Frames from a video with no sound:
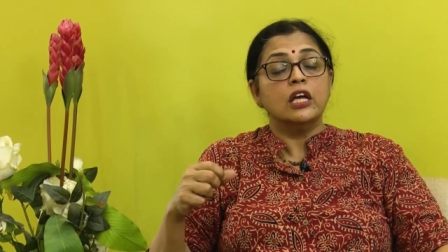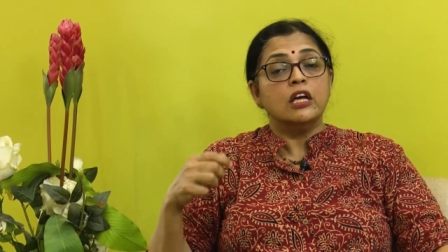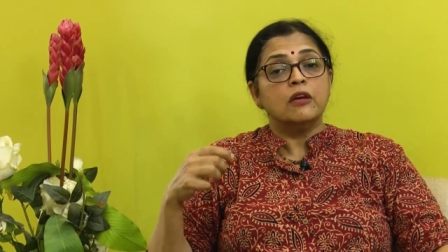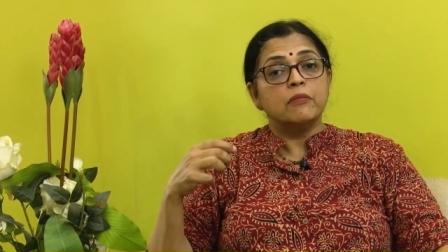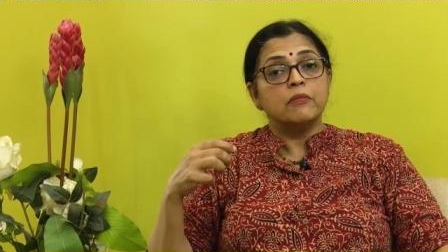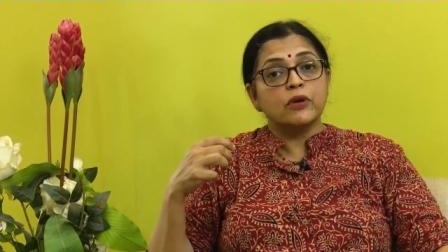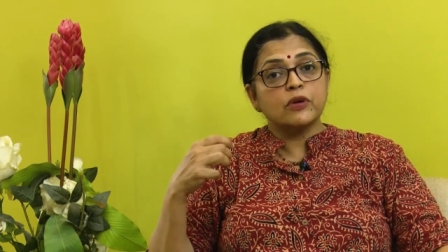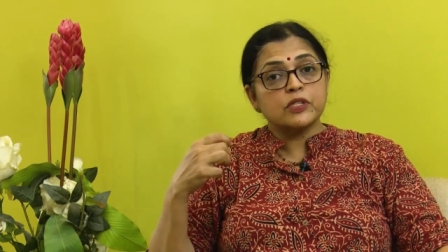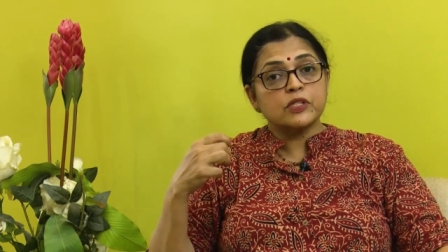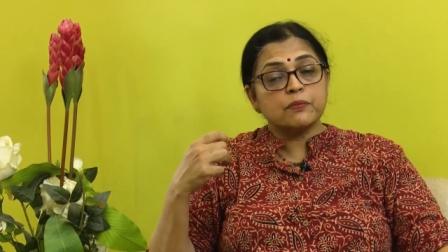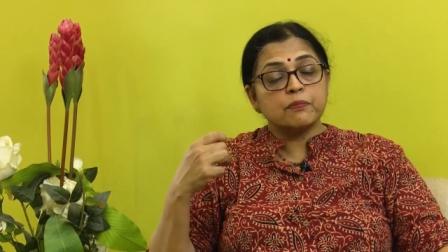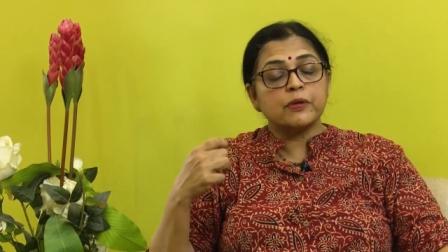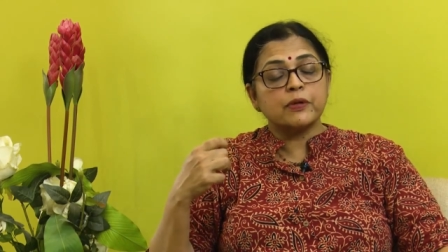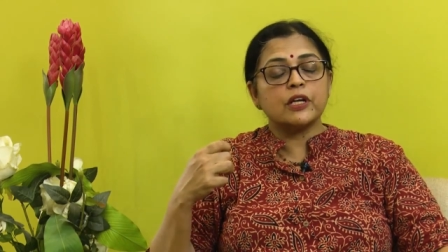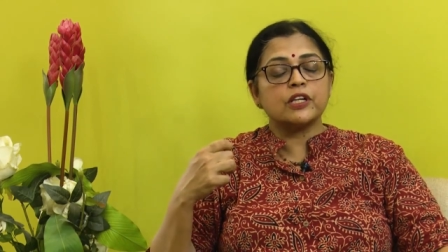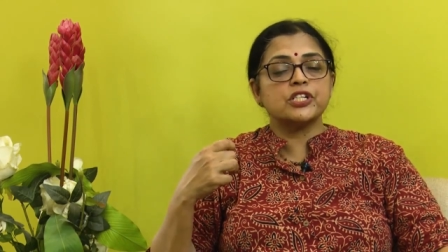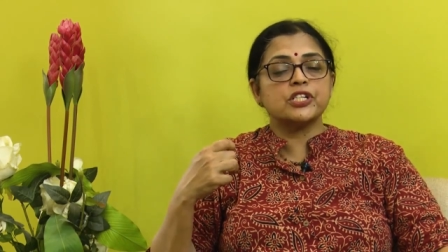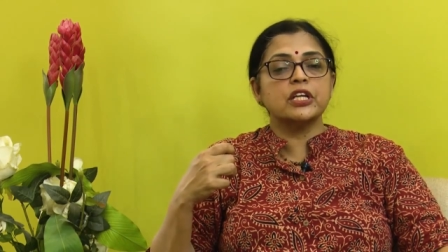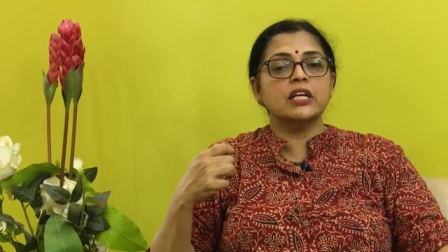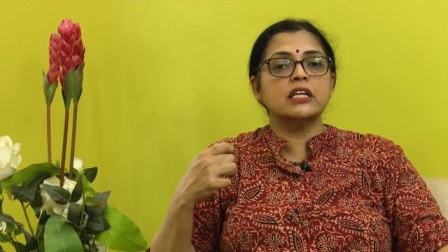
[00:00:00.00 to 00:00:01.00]
Because
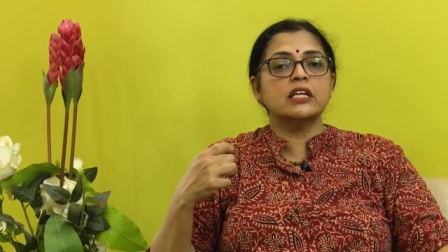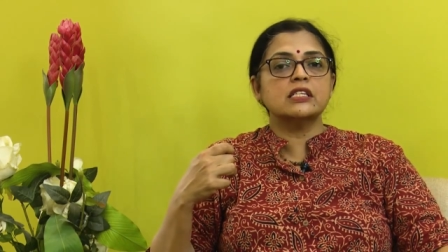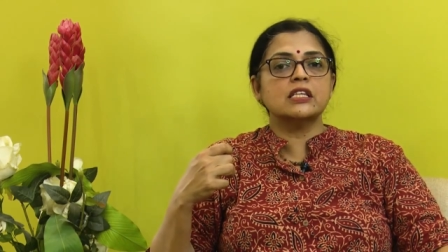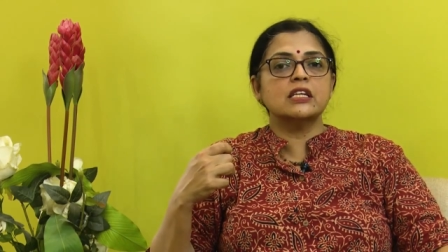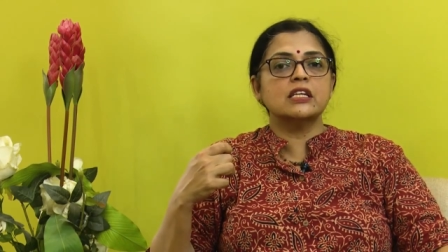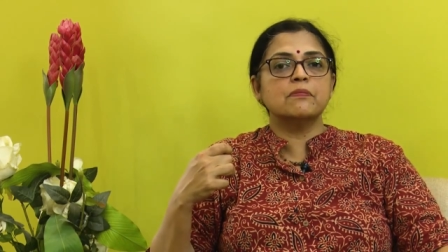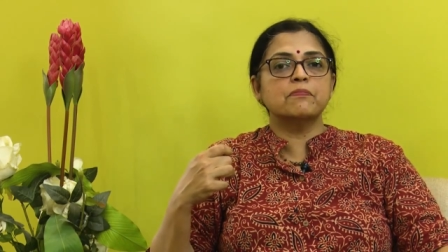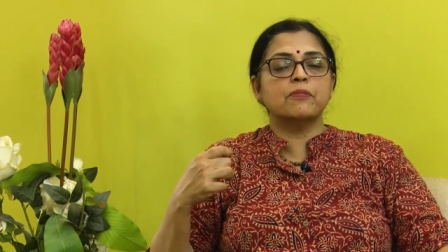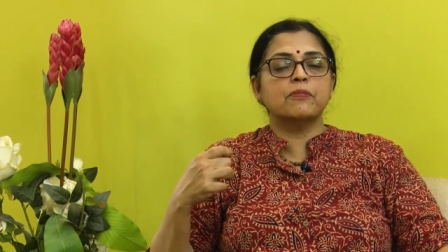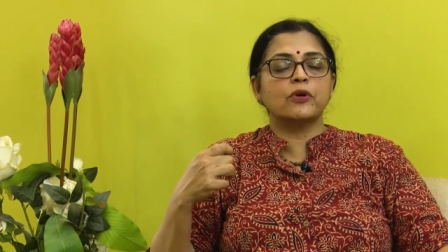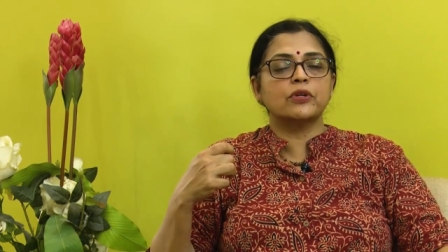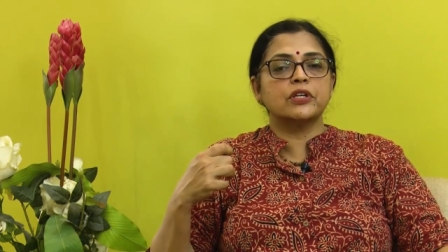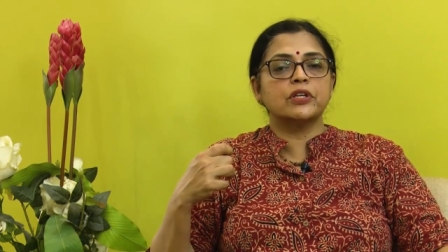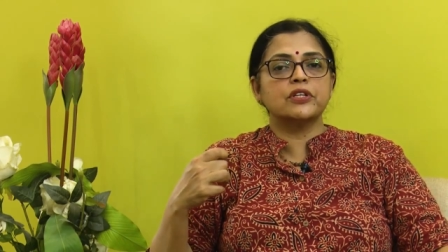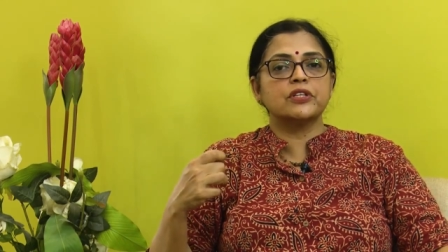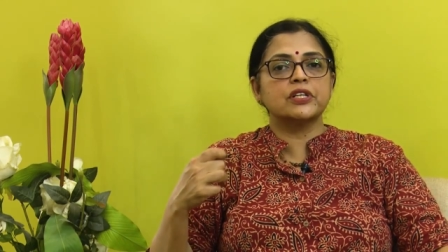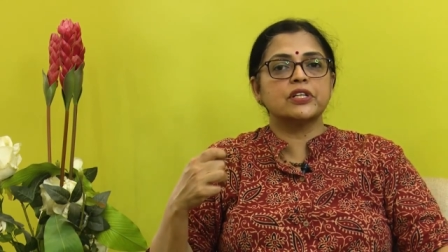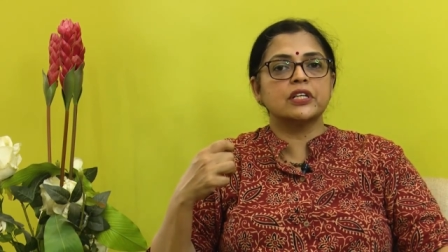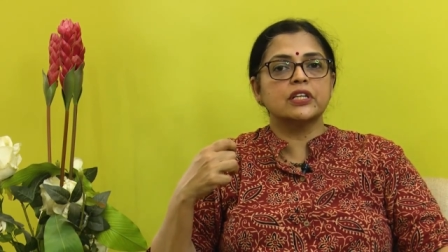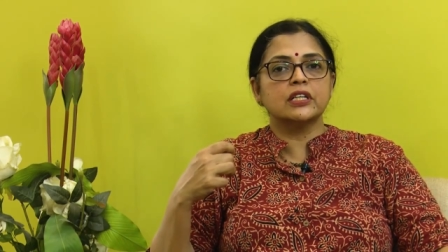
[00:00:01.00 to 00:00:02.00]
brushing is an important
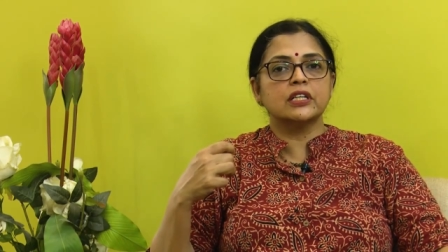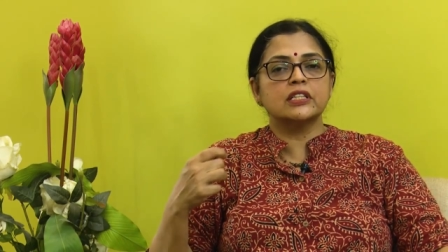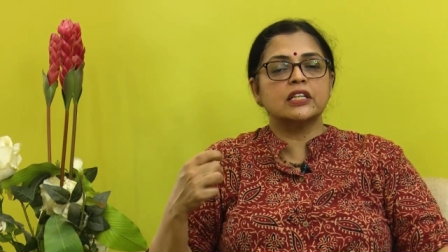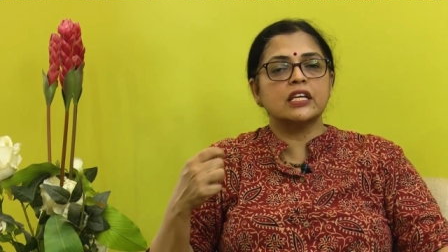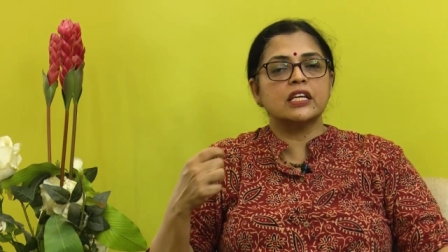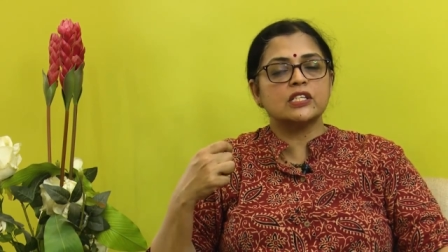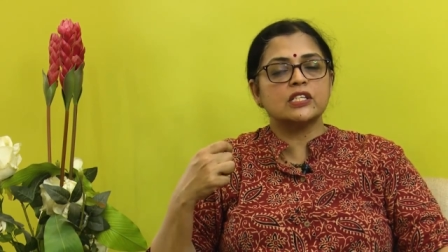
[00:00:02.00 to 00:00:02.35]
trigger, they